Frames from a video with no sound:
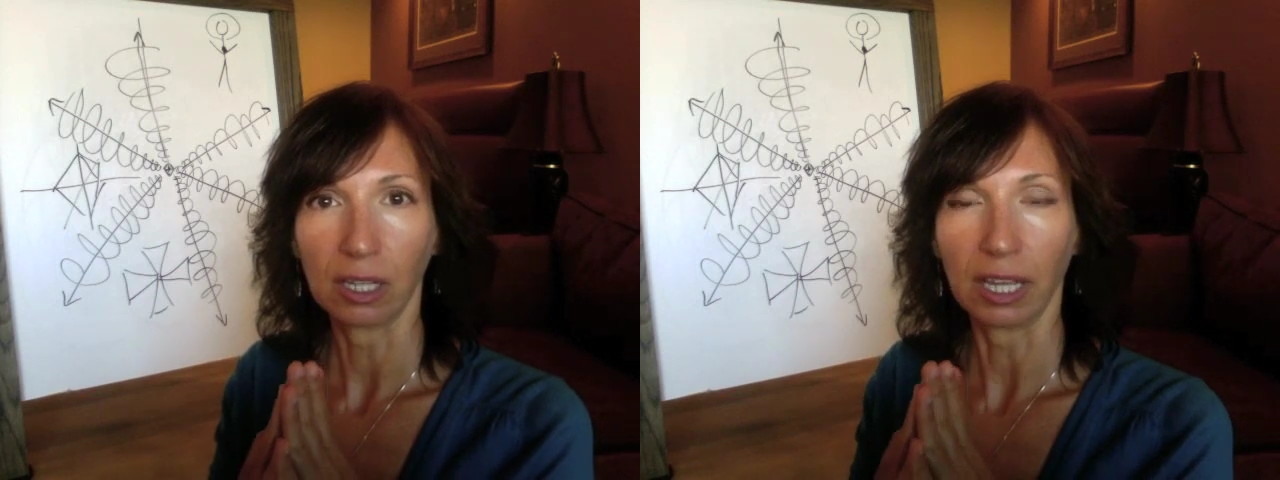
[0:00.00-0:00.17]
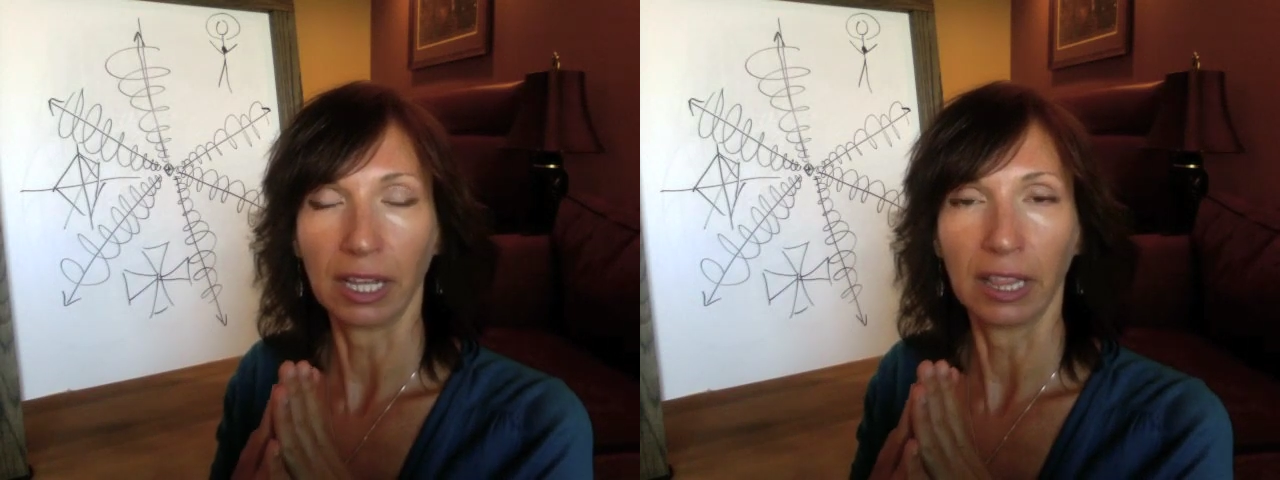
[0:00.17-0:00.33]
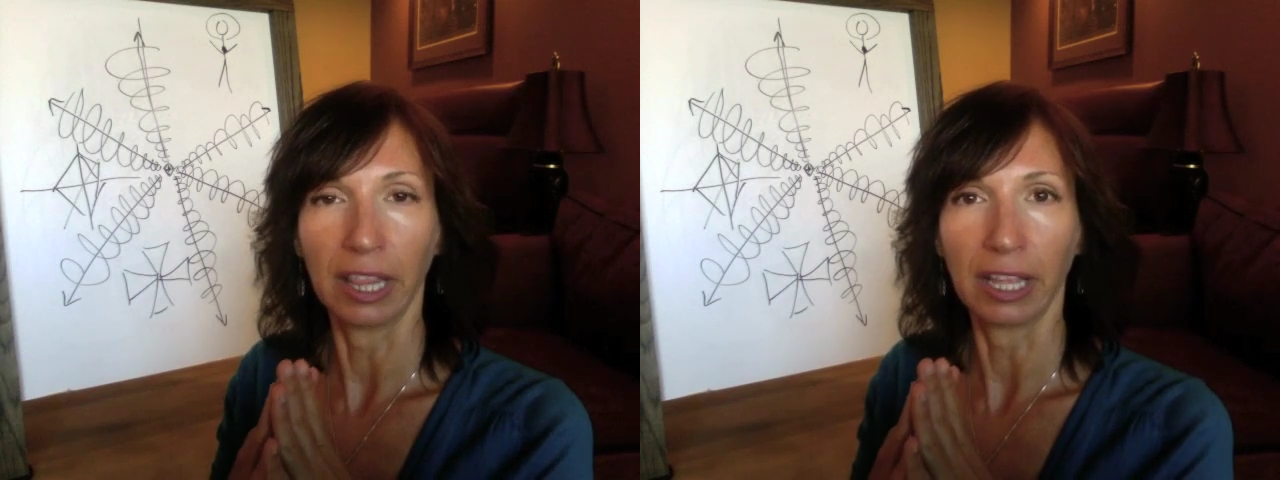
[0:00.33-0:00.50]

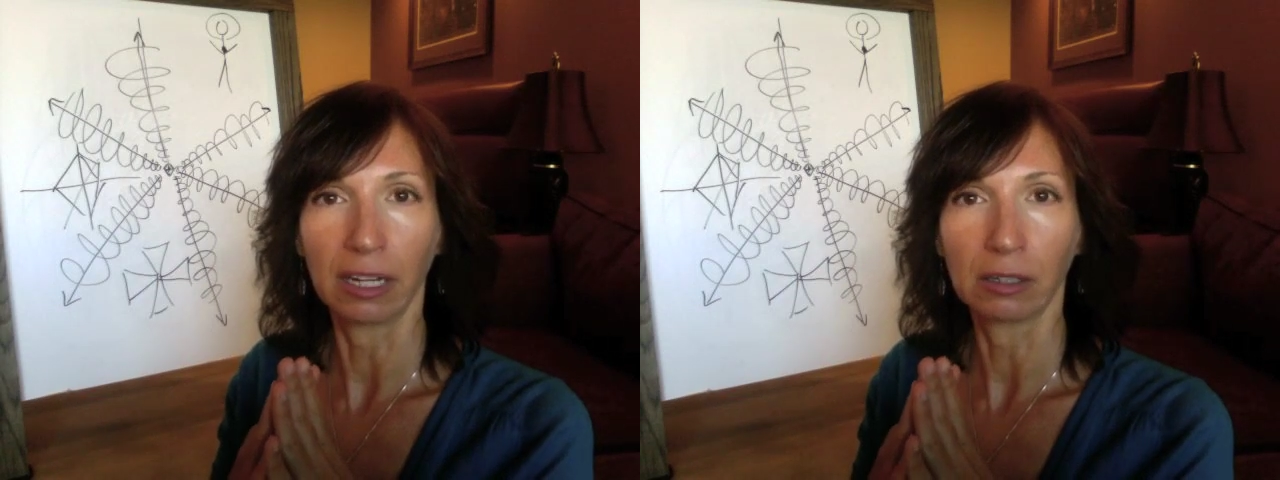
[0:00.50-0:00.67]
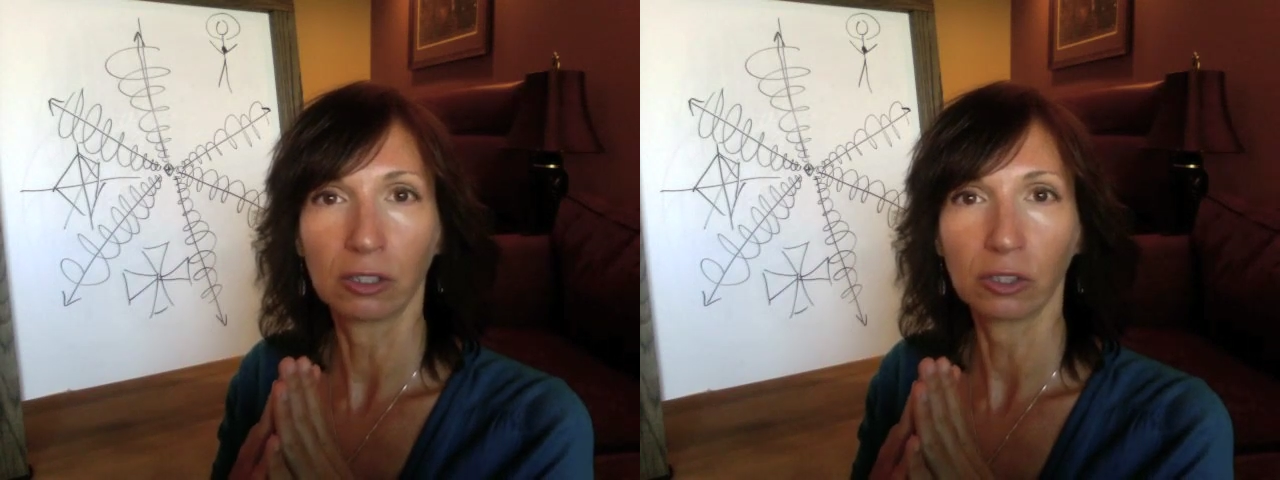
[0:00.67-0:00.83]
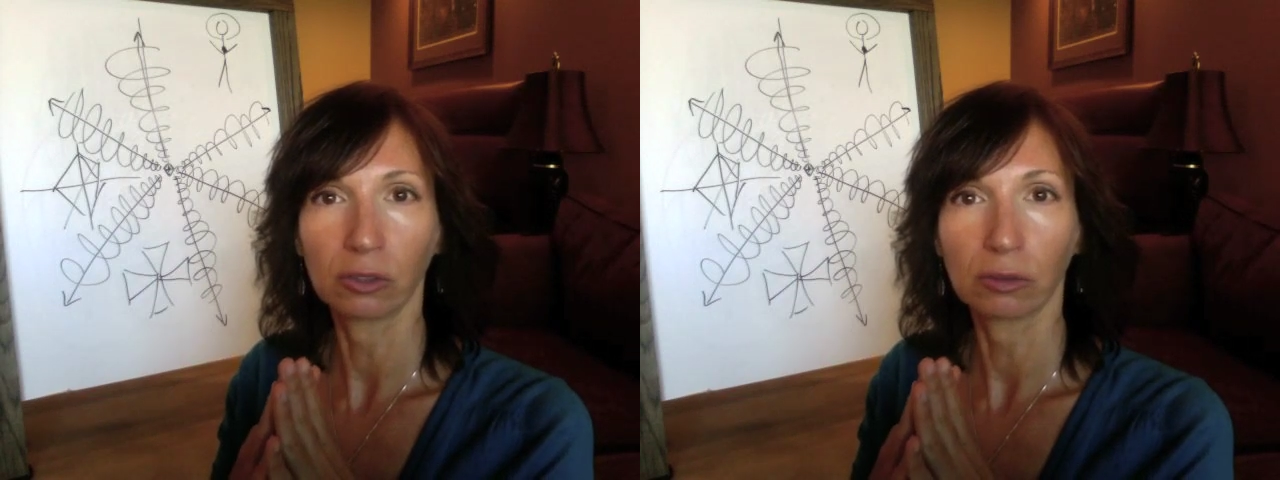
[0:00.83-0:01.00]
and
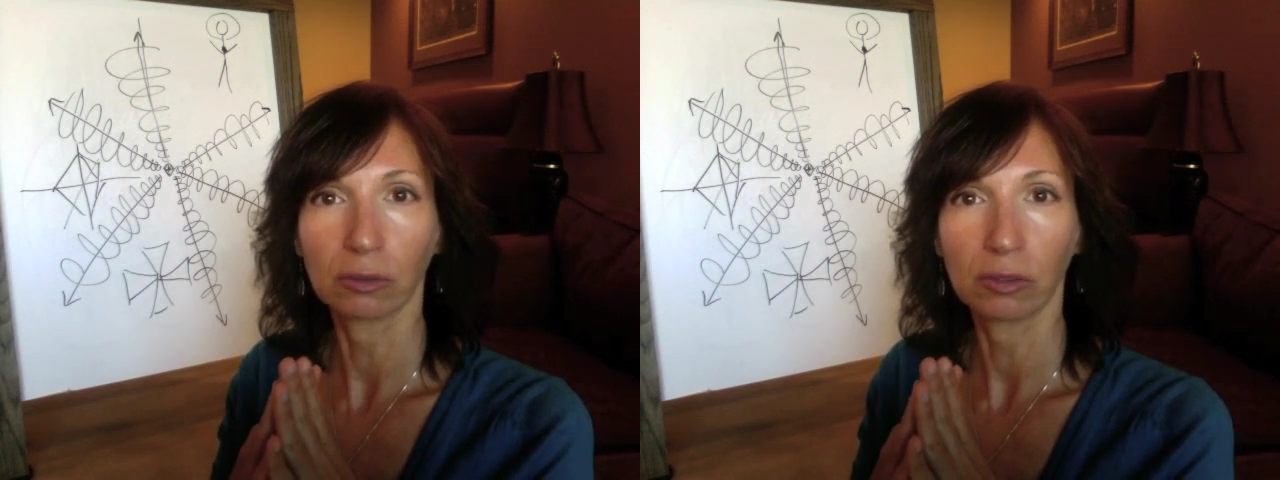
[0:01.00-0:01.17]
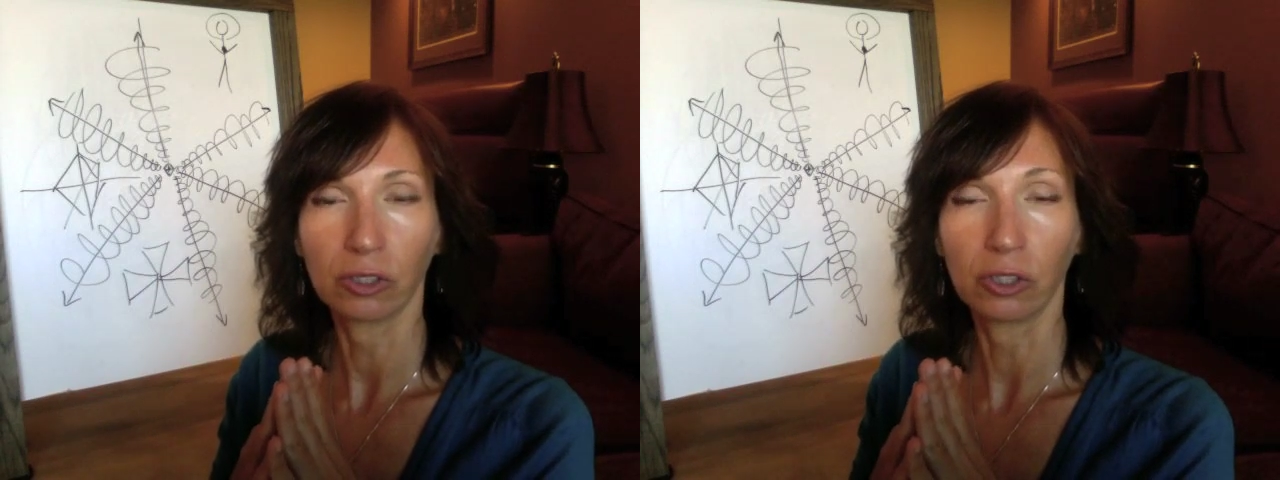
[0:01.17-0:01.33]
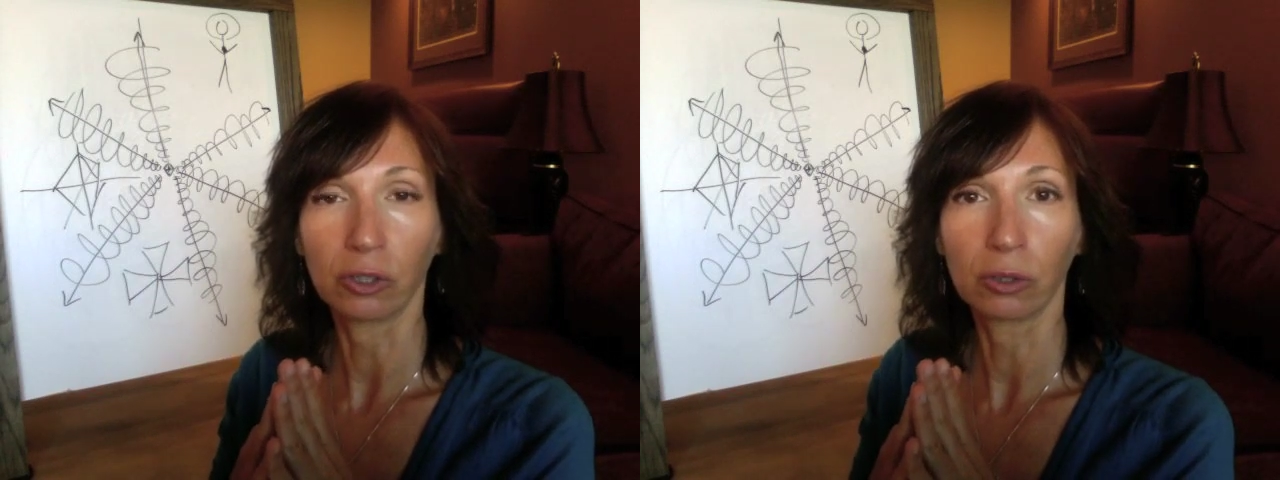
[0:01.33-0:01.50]
then
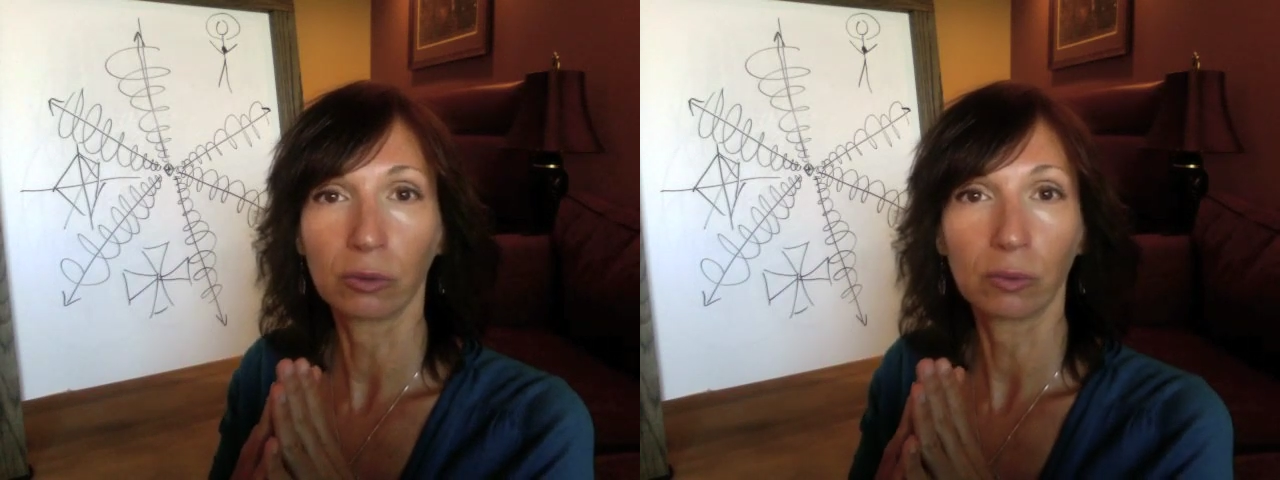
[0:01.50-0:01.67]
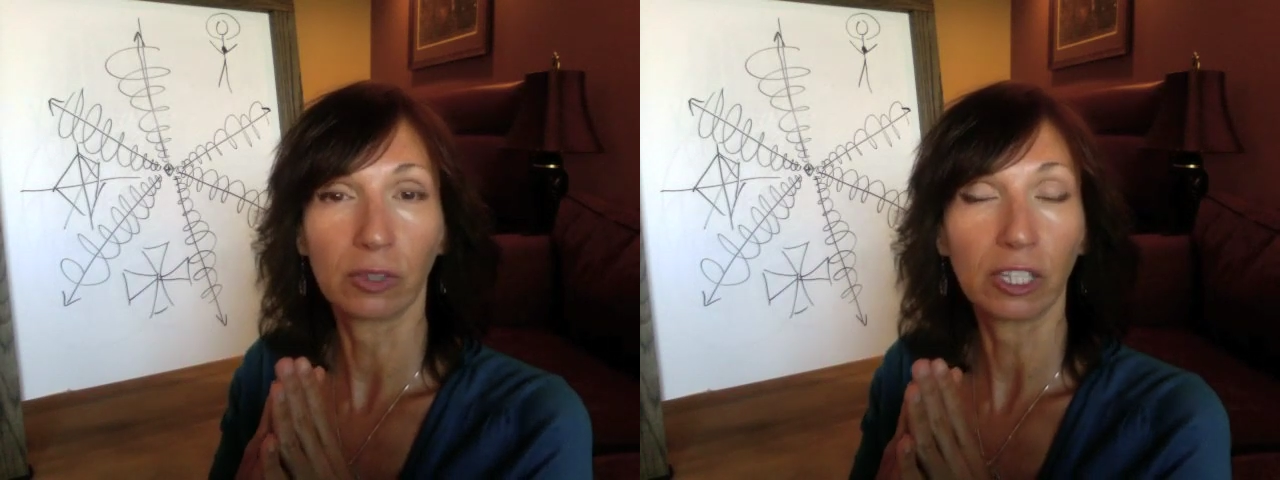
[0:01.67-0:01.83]
you're,